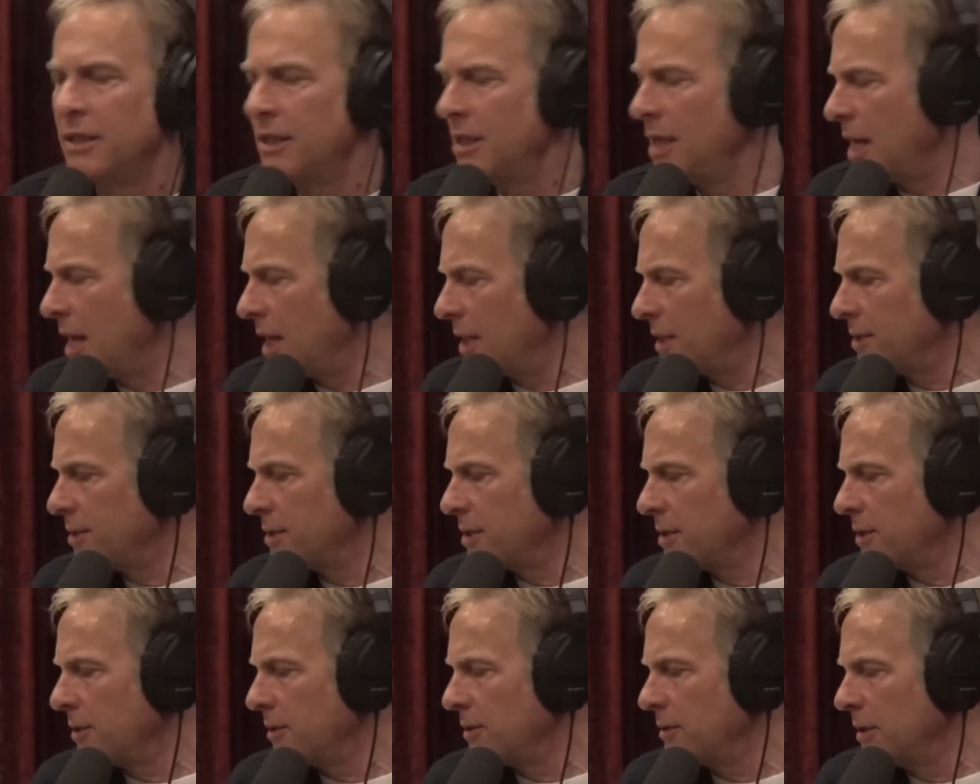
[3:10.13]
Yeah,
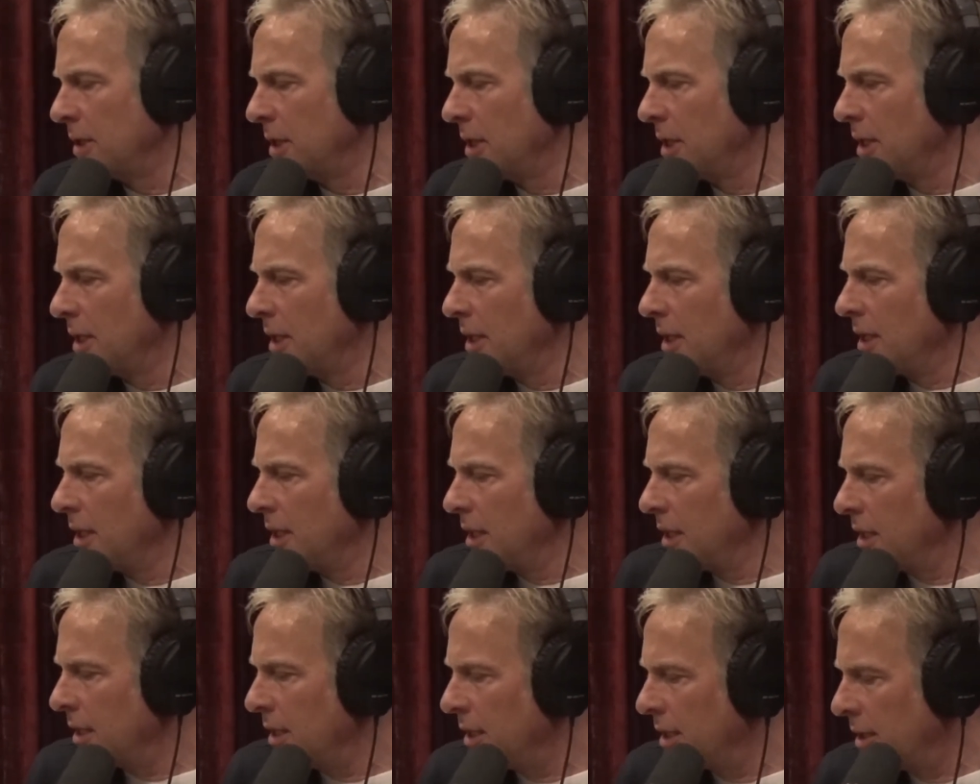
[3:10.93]
so,
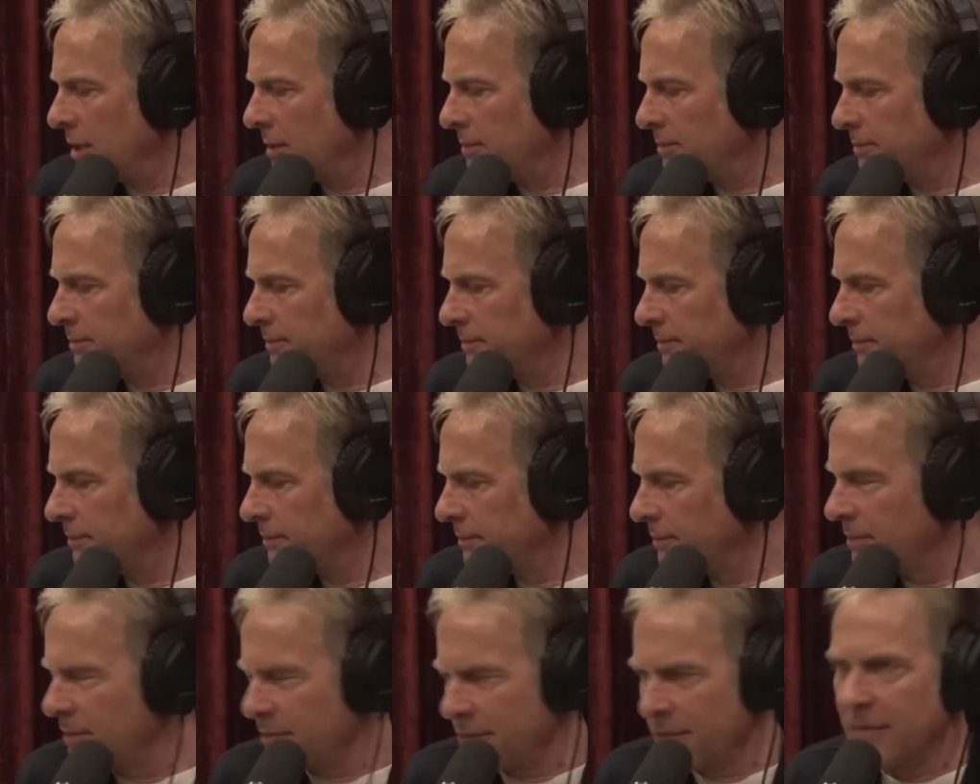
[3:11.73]

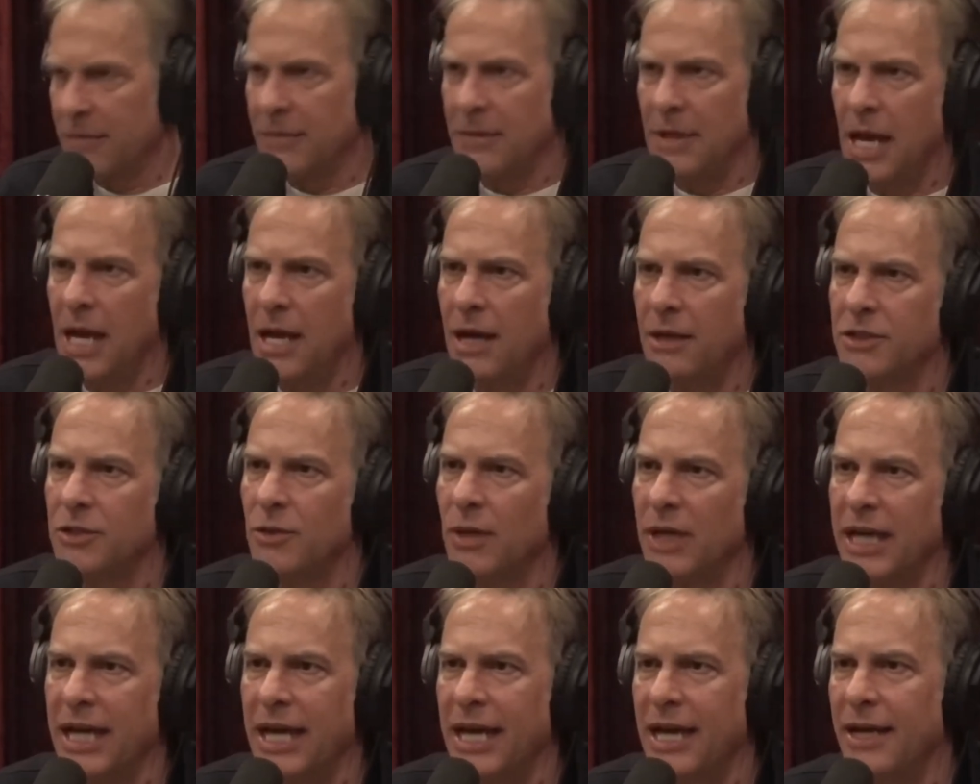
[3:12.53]
so
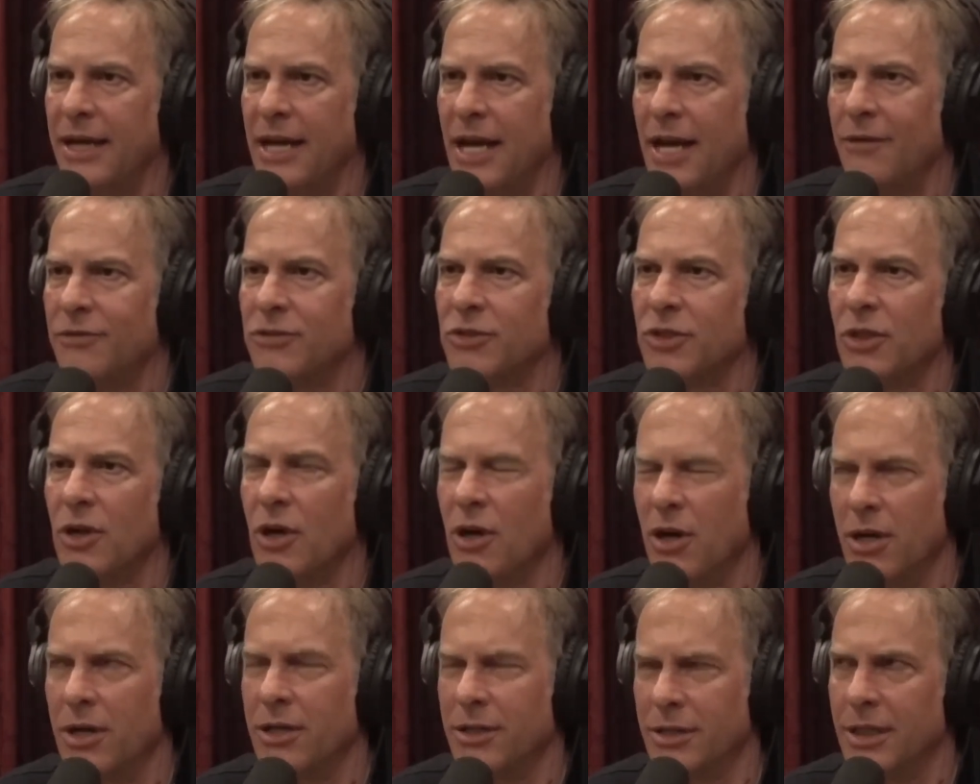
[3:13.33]
I can't have
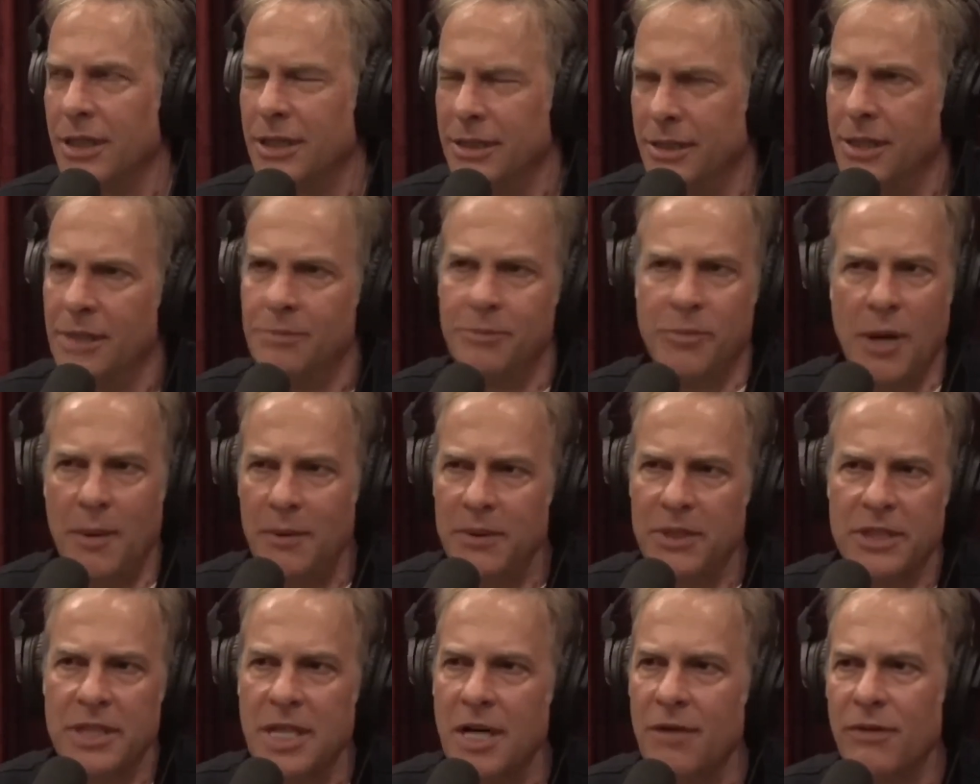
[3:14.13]
cigars, and I'm probably
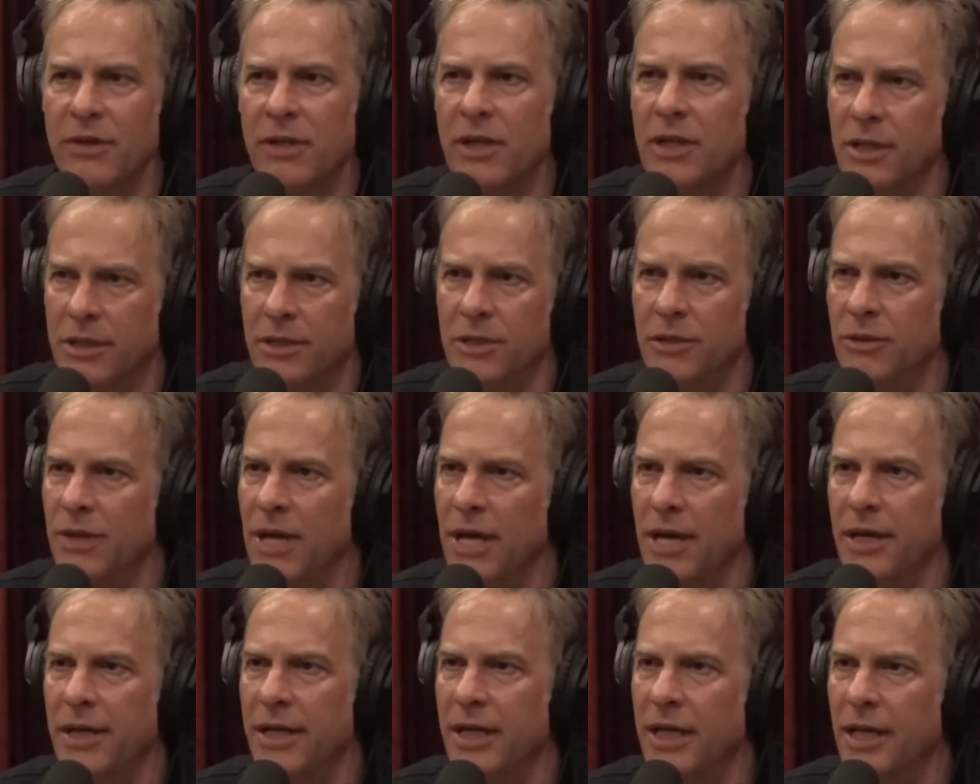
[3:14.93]
just never going to do
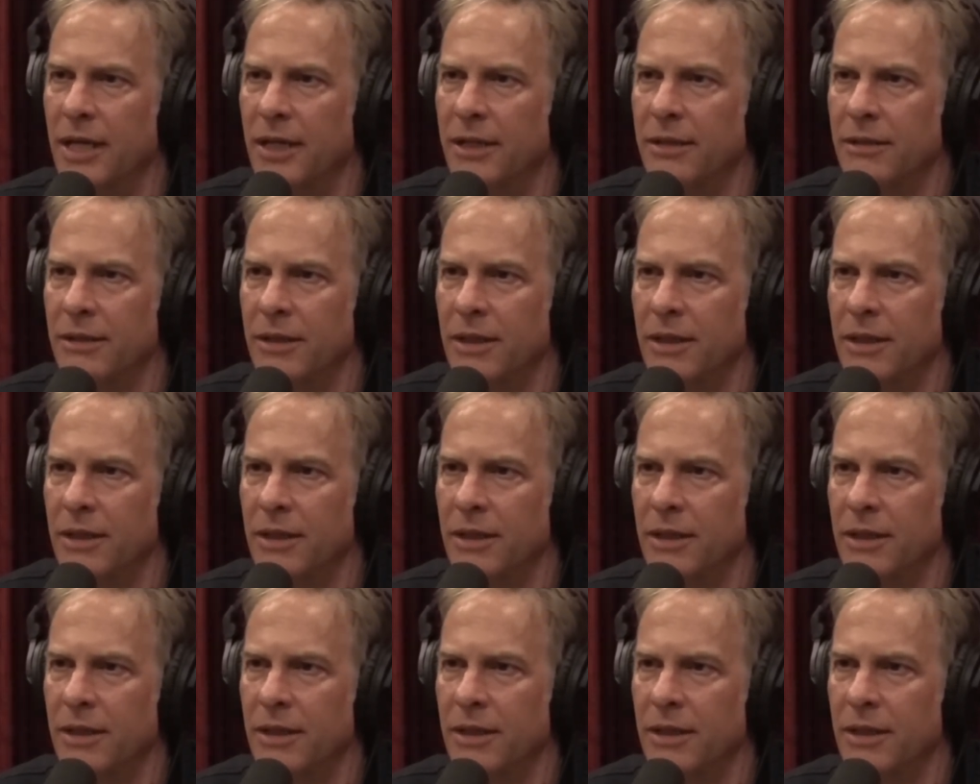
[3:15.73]
that again.